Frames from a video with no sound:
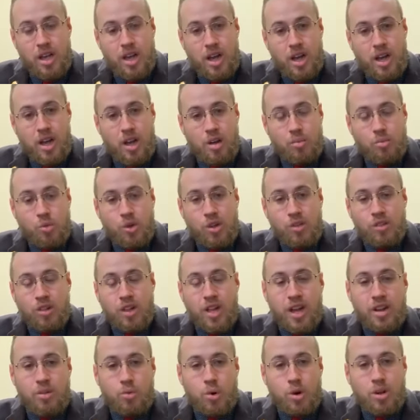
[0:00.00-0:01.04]
um, we have a
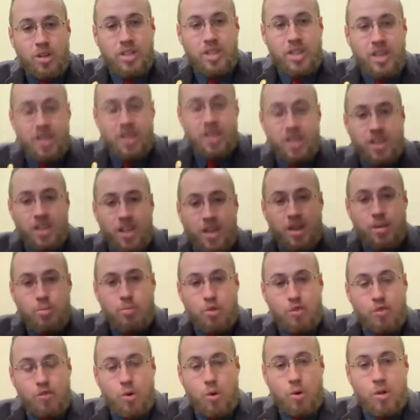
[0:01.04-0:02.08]
lot of work to get done
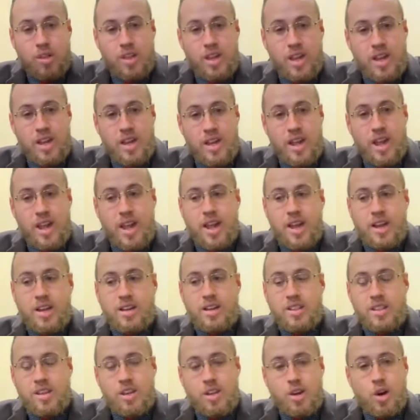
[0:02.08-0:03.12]
before then,
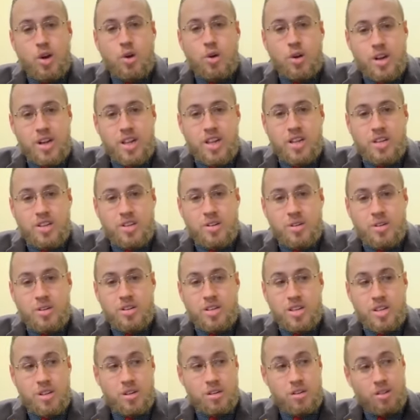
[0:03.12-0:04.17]
and the current
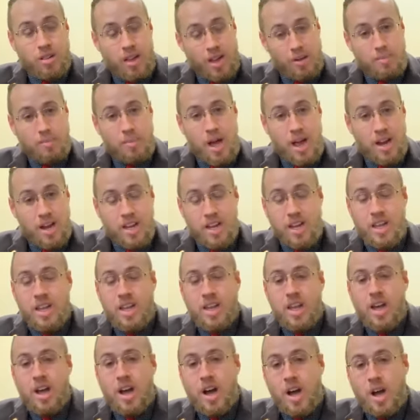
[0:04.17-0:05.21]
interns here, like Manik,
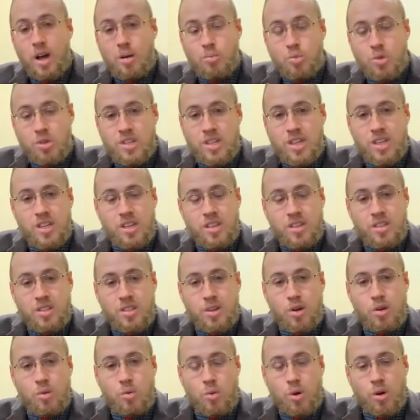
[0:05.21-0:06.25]
um, will tell you that
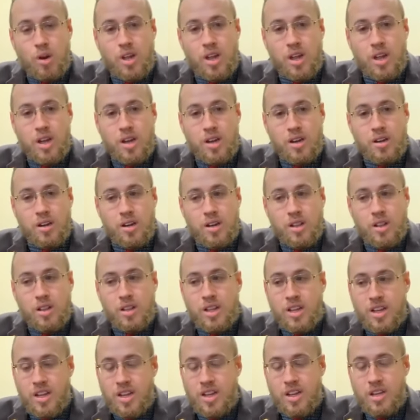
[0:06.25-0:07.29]
they're working on a
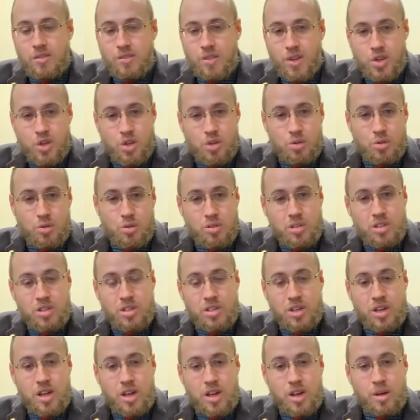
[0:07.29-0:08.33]
litany of
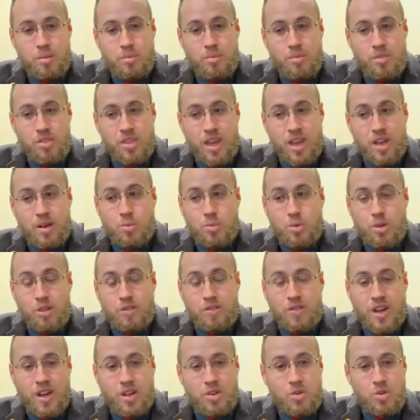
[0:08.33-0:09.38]
issues um, that will
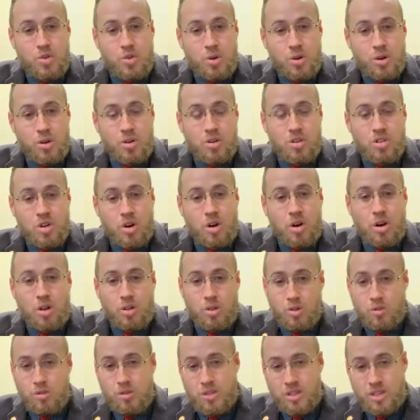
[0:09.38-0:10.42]
affect New Yorkers
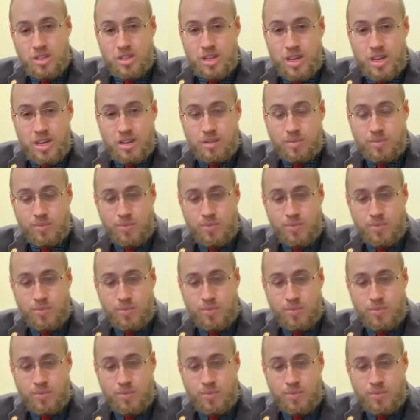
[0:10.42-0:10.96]
all over the state.